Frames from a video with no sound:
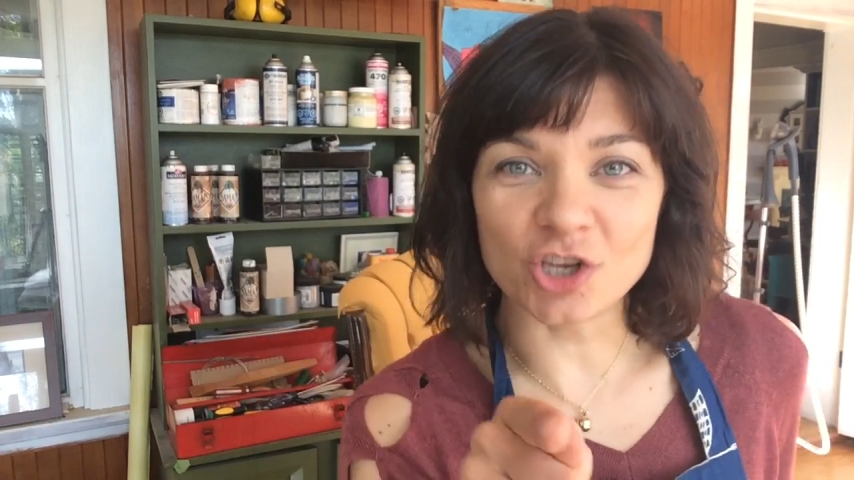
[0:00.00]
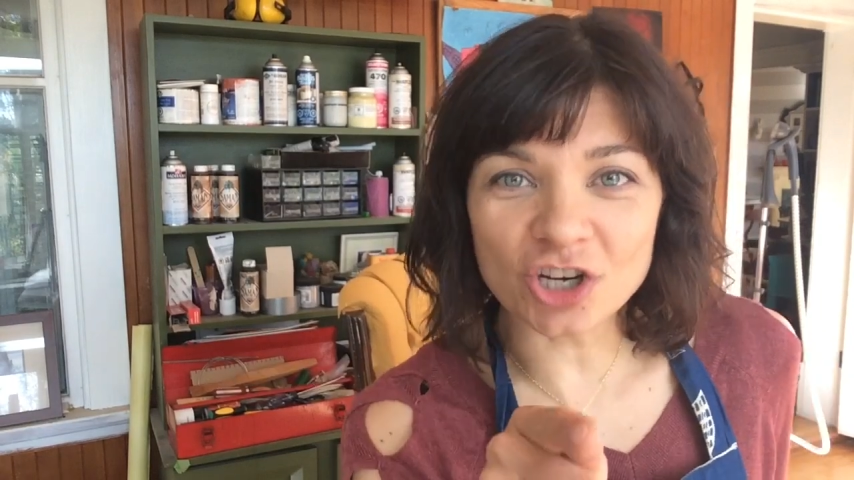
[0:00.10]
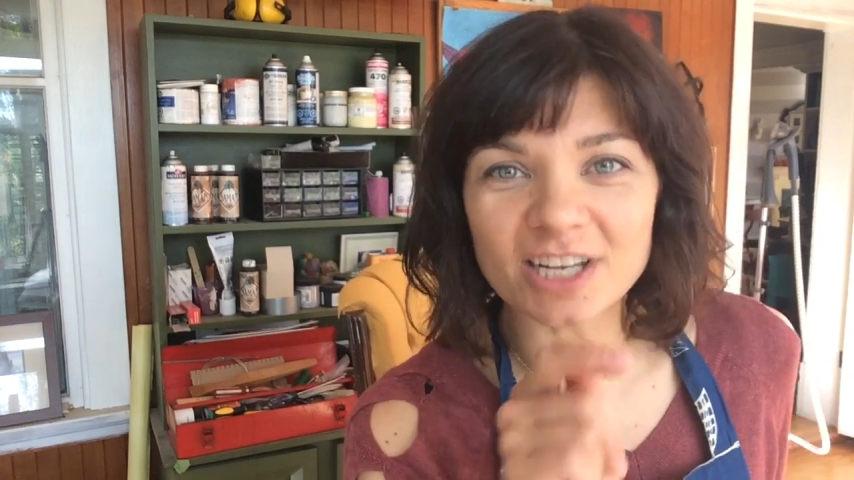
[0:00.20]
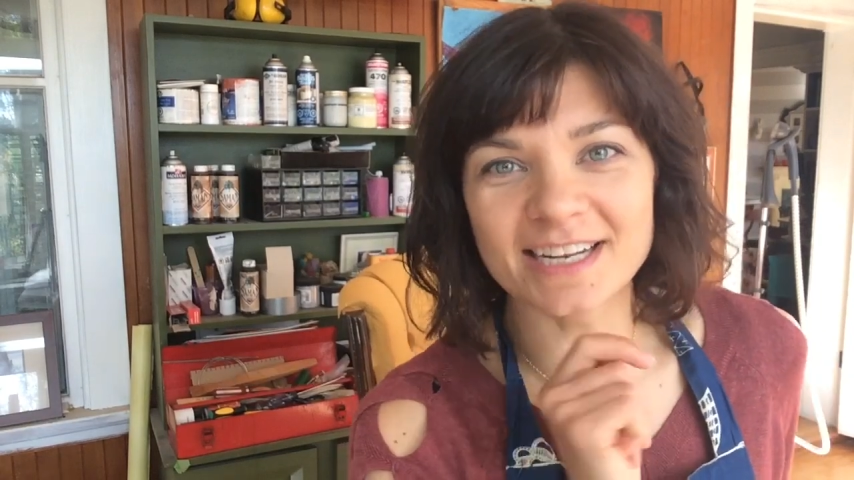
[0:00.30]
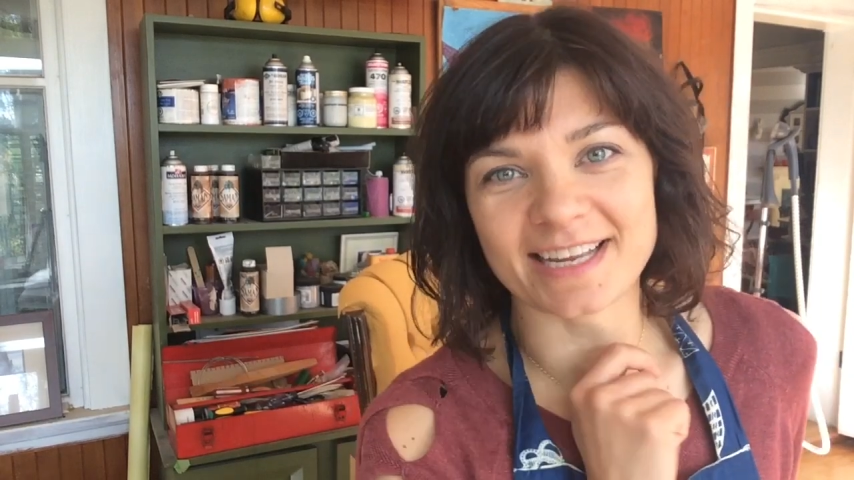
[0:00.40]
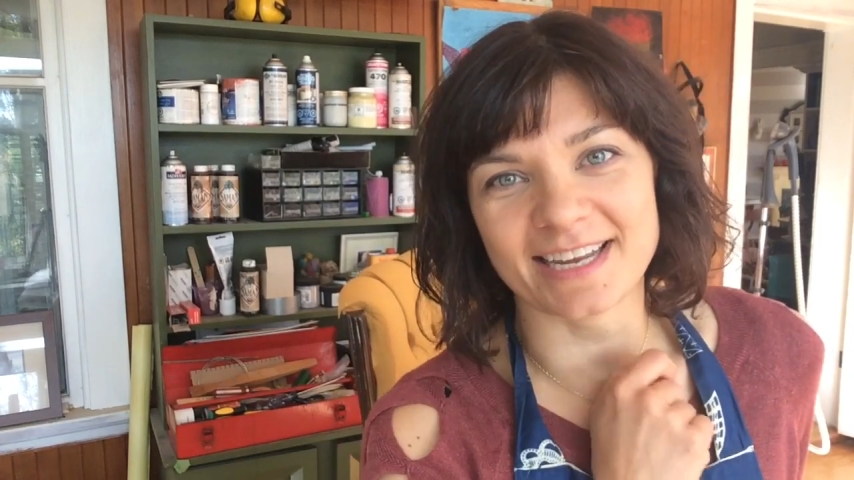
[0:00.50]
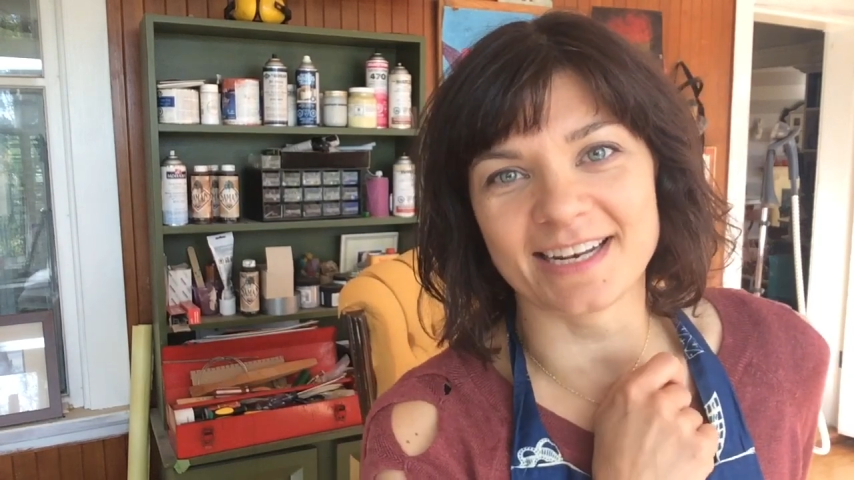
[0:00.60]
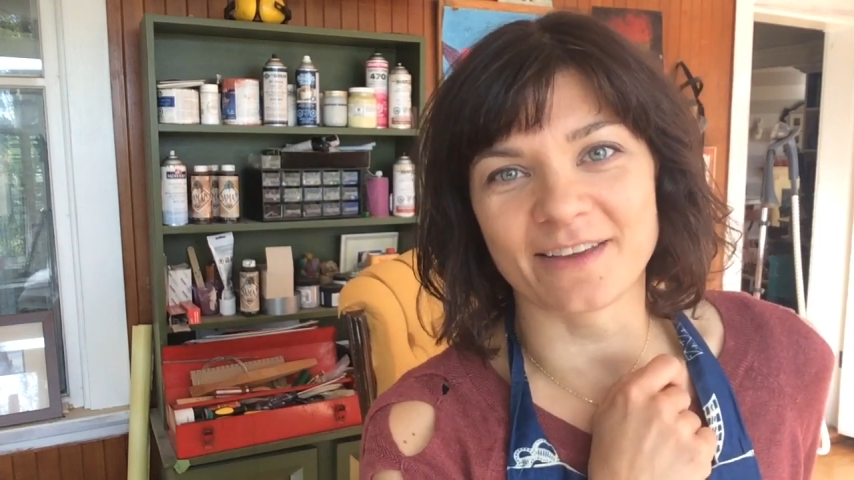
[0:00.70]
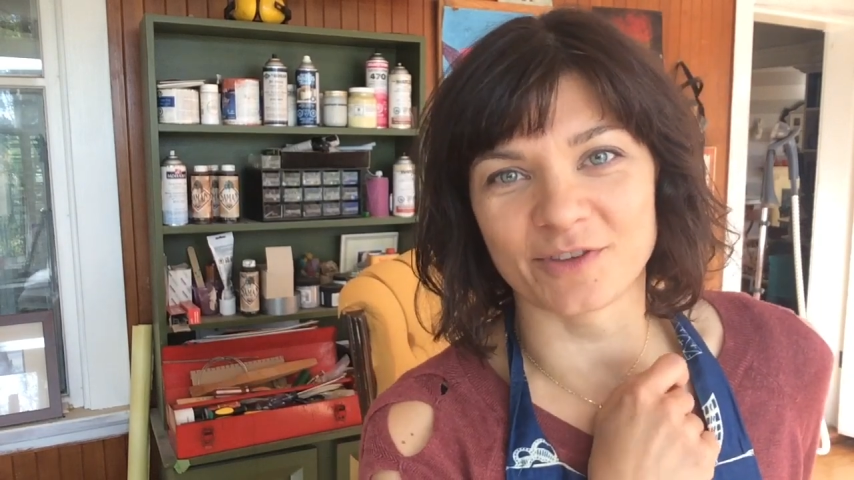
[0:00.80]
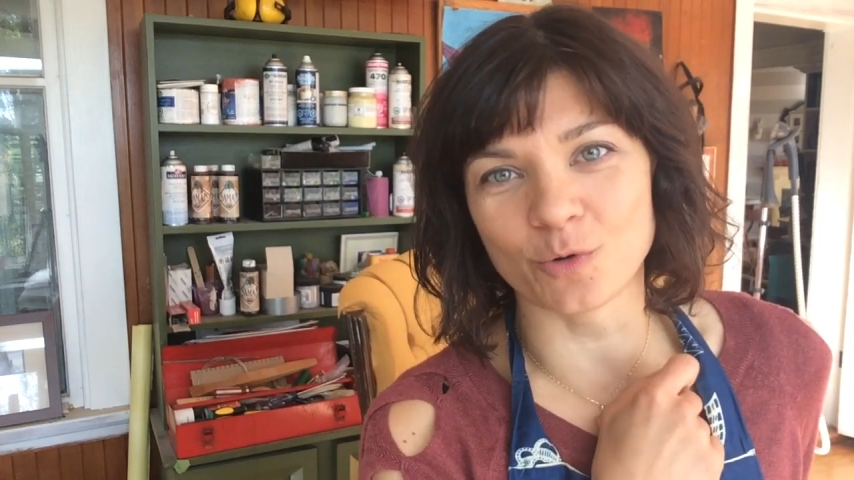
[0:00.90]
you're going to
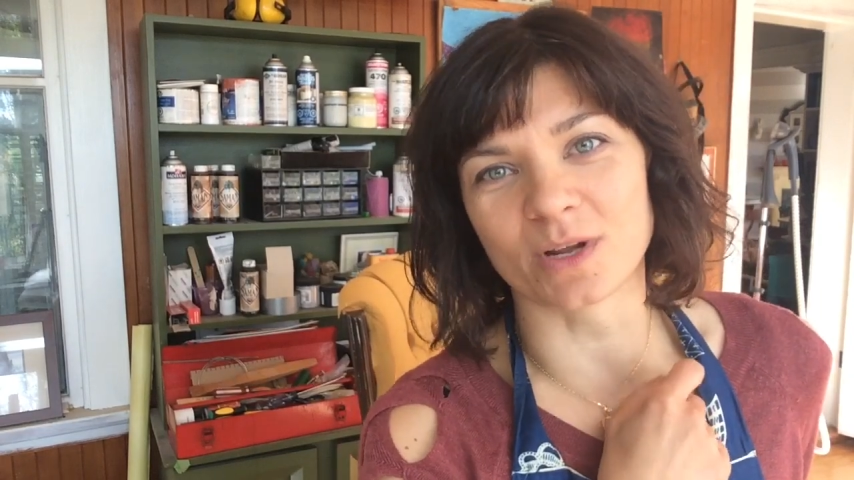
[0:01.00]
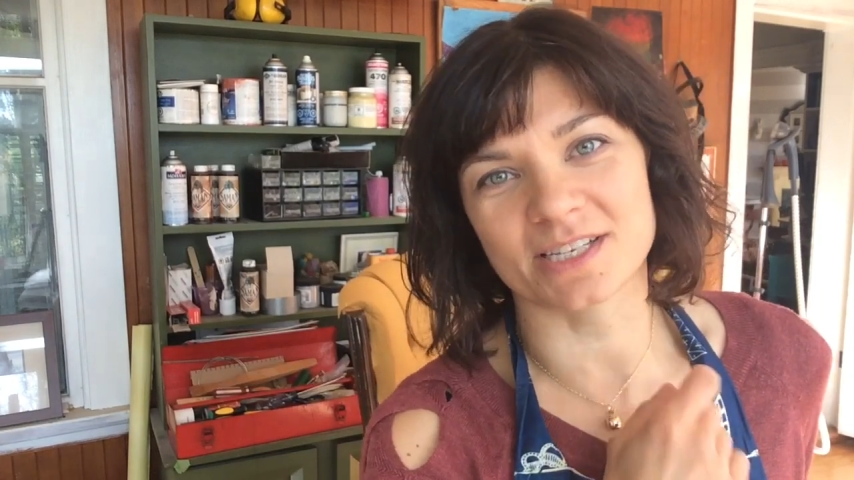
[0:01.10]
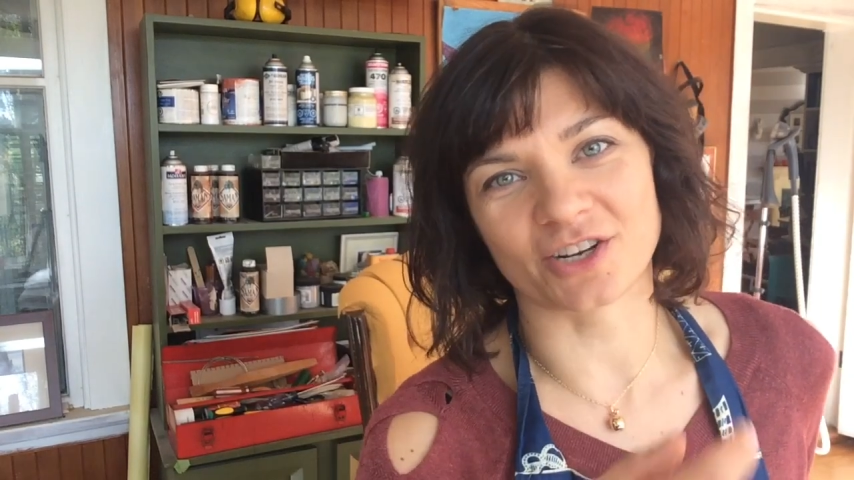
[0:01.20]
need if you want to